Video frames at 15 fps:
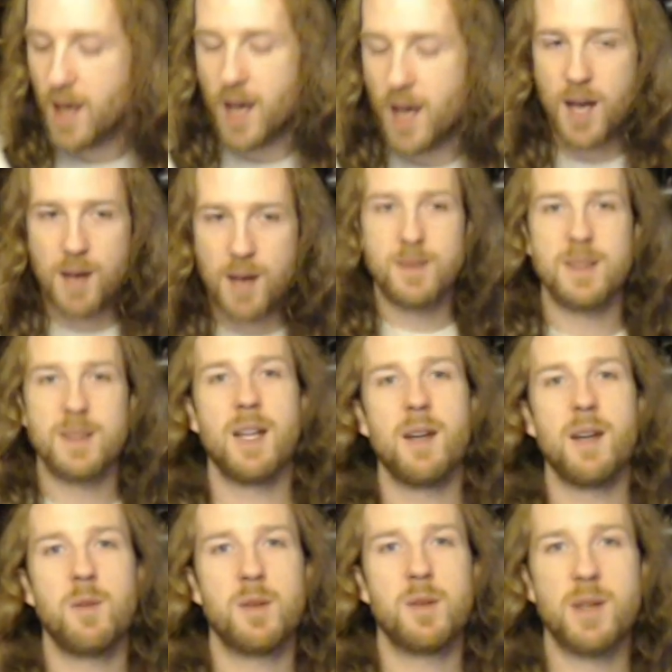And
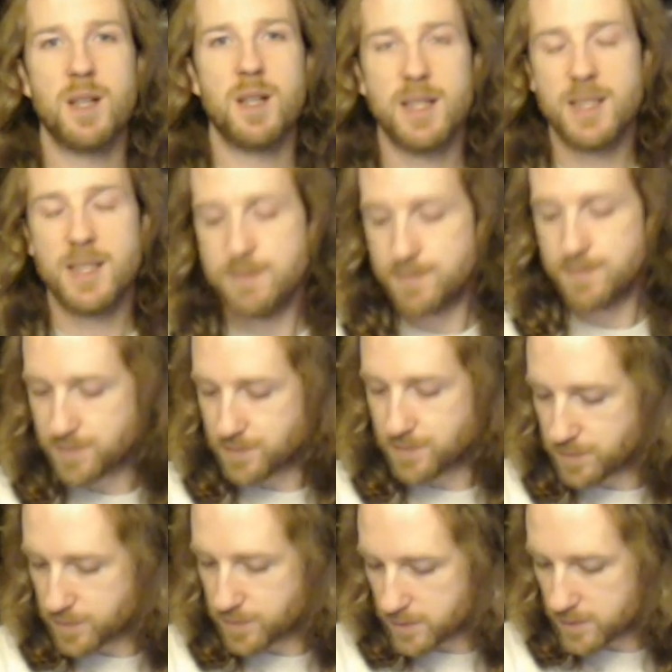they were my
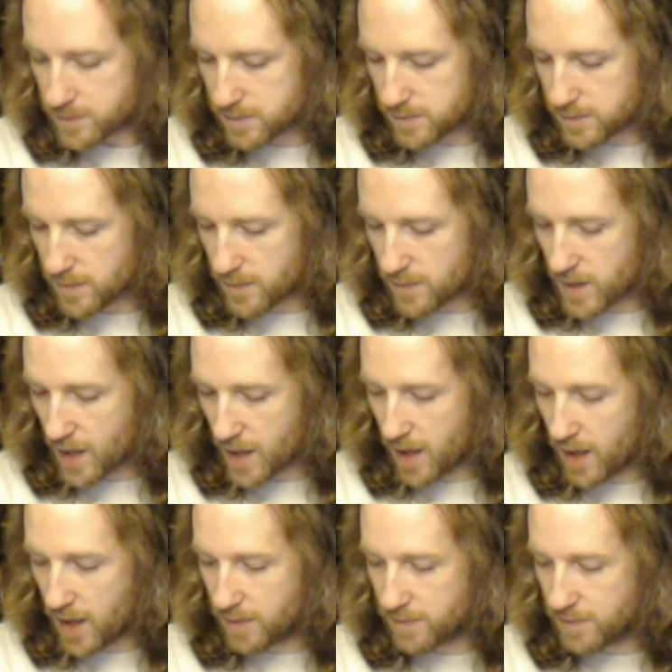
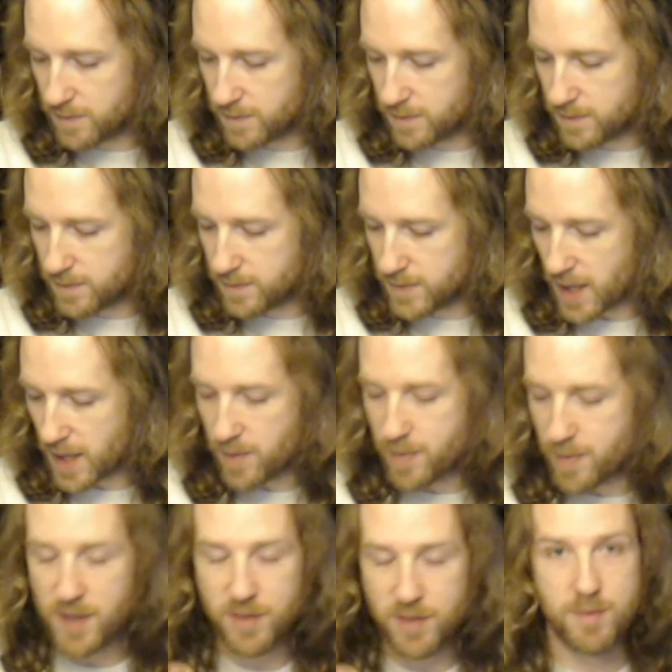they were
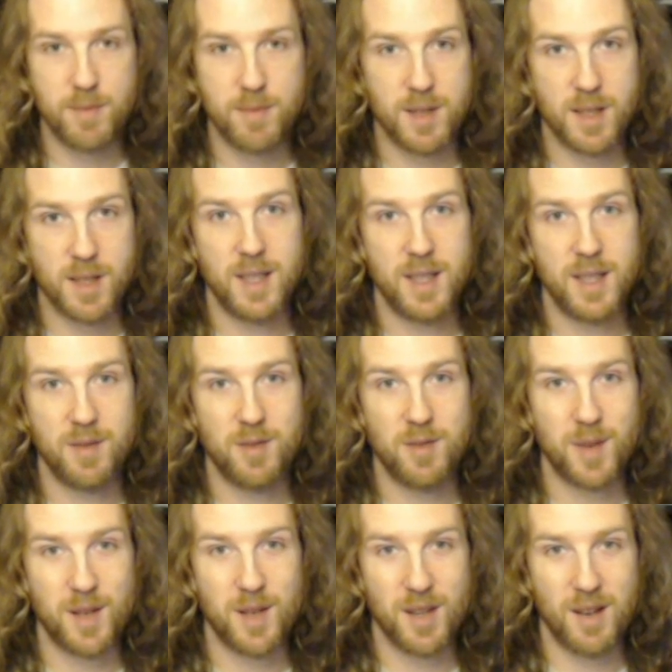both from my
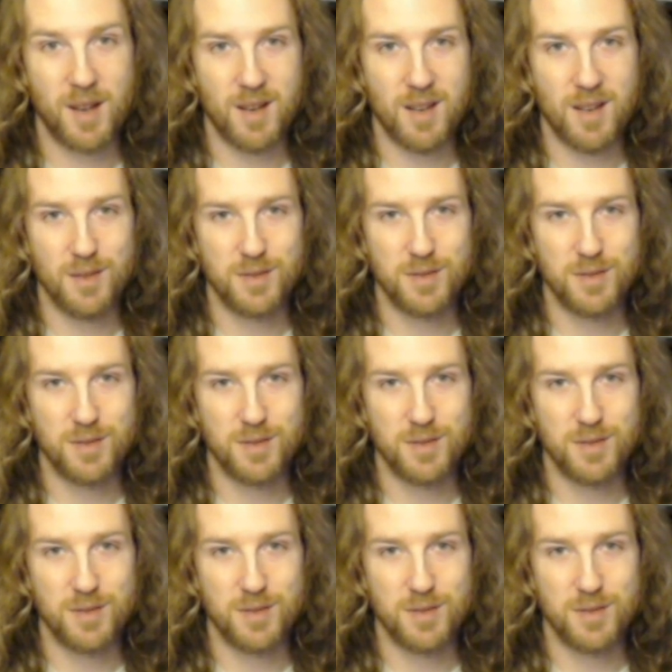other half.